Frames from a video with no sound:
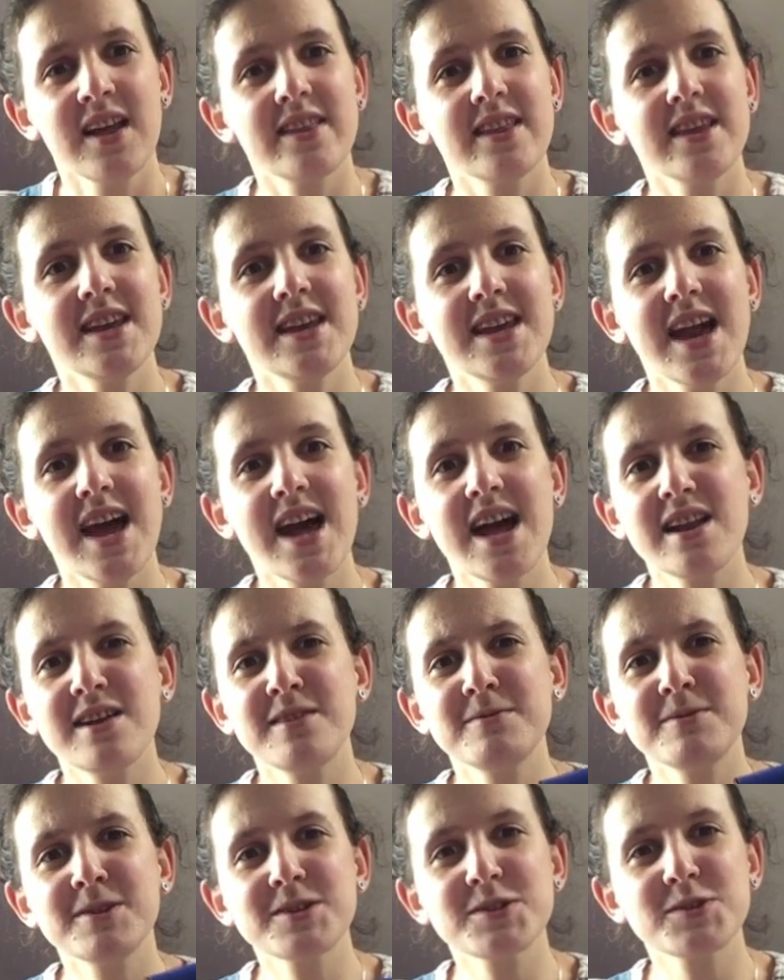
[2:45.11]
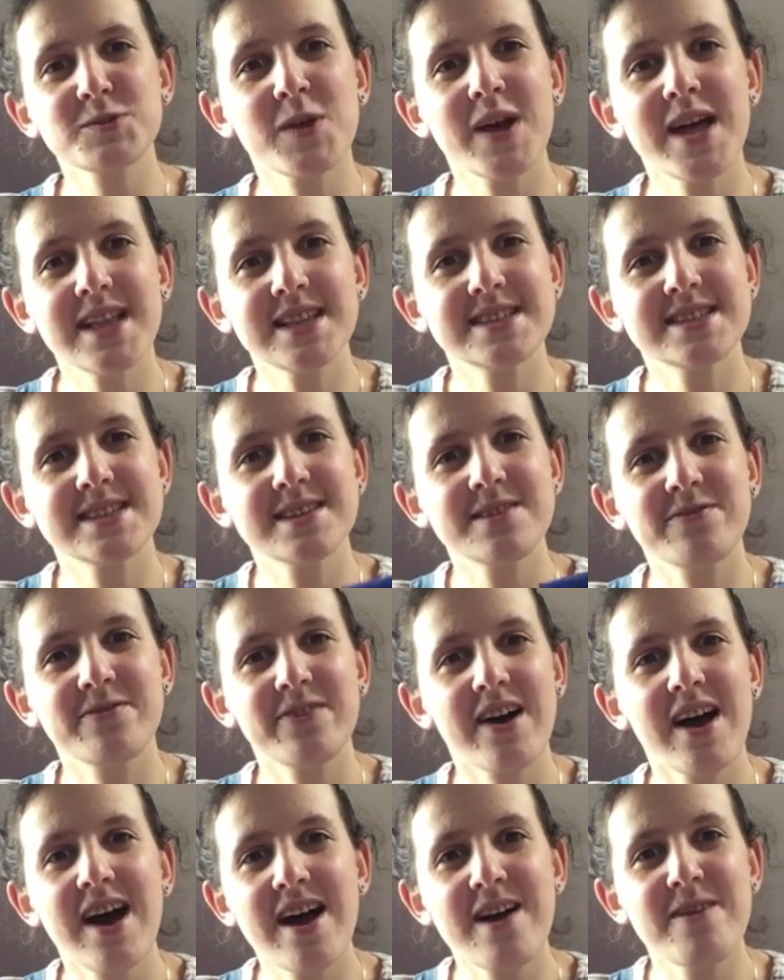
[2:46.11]
The animals went in
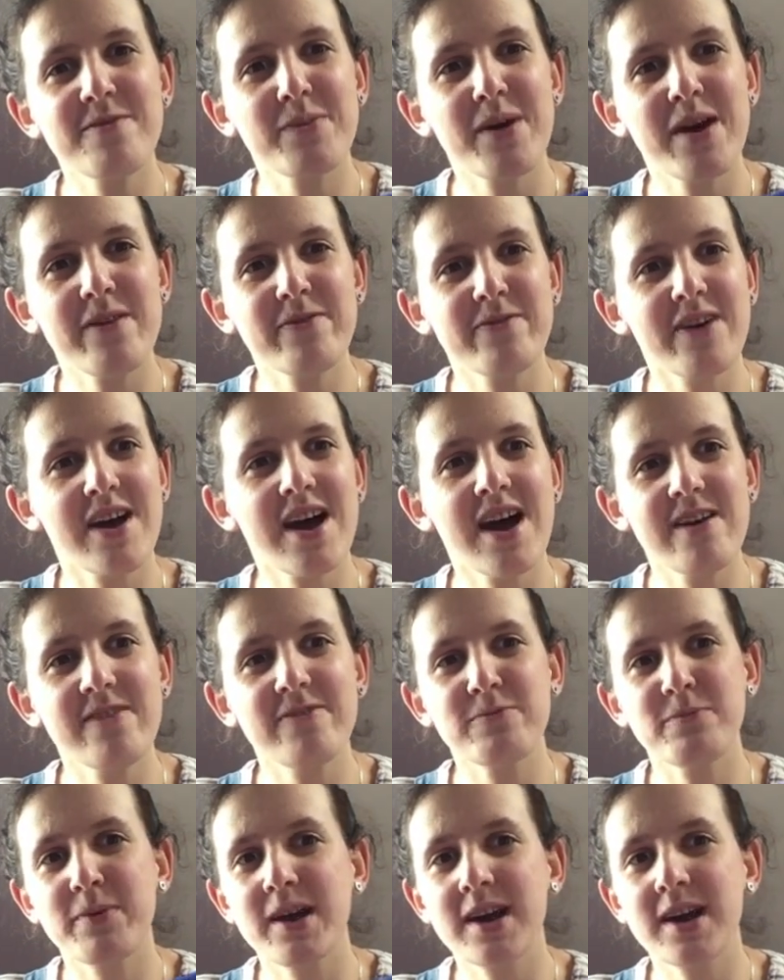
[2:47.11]
five by five,